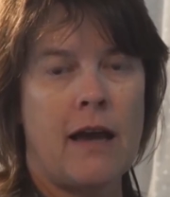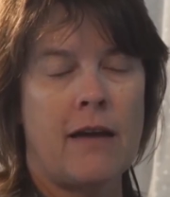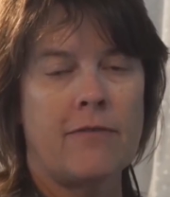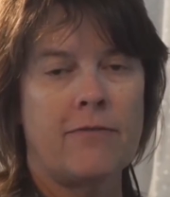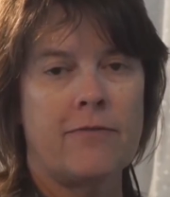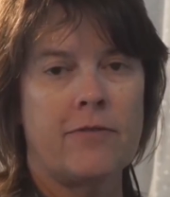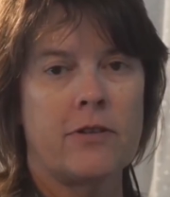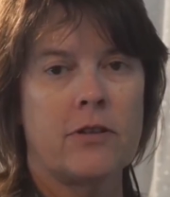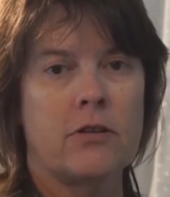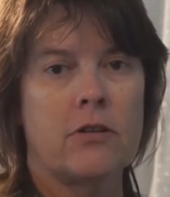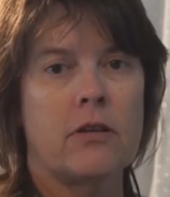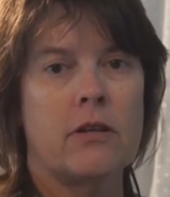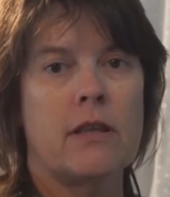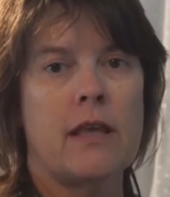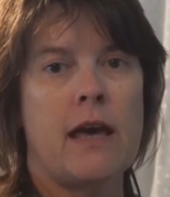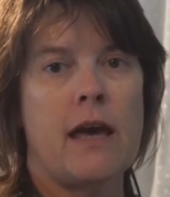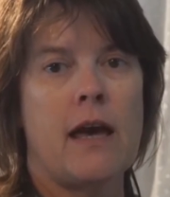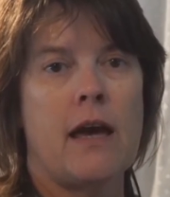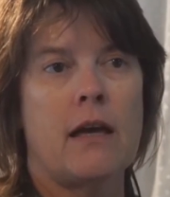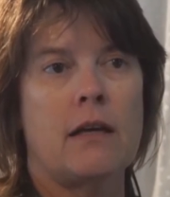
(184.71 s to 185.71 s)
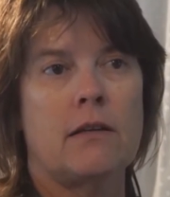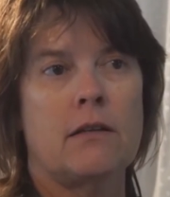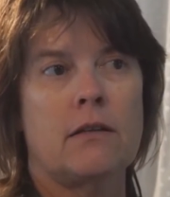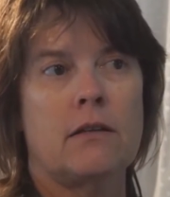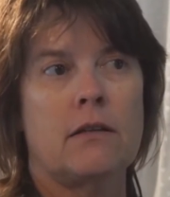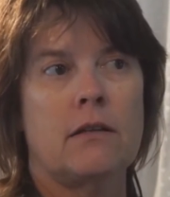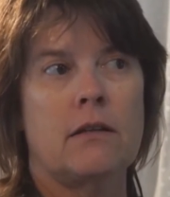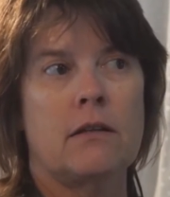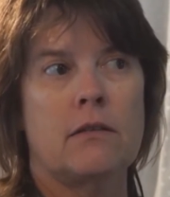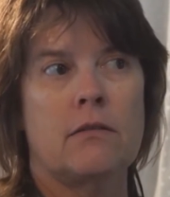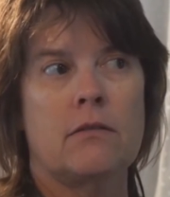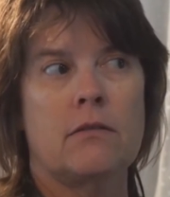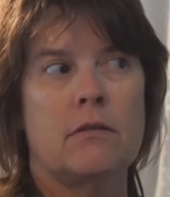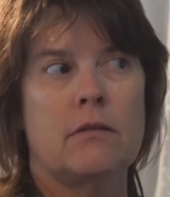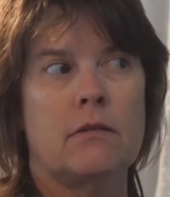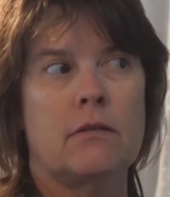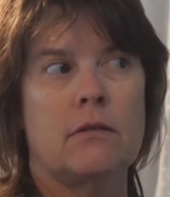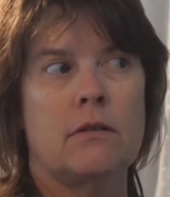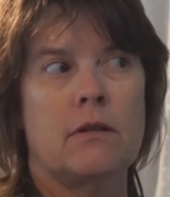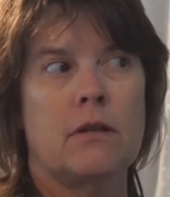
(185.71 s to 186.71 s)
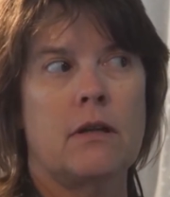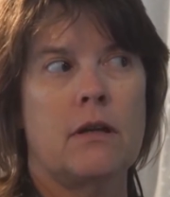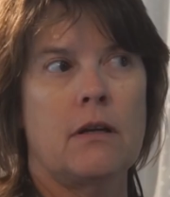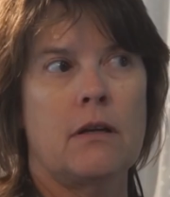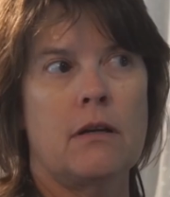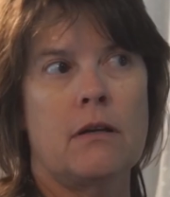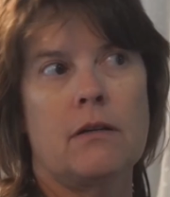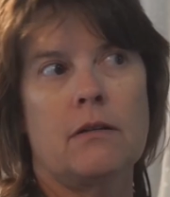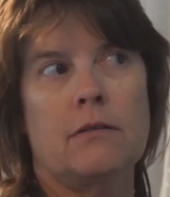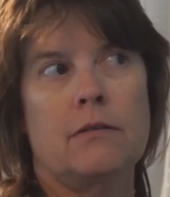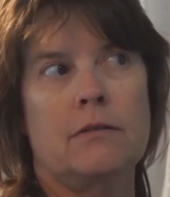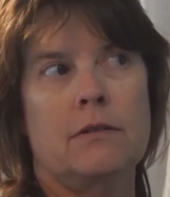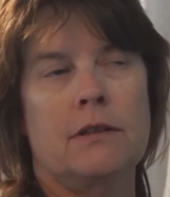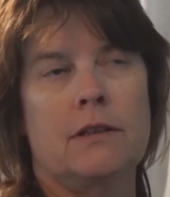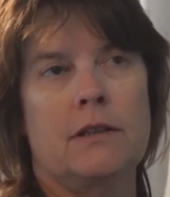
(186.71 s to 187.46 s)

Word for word: I feel that it, uh,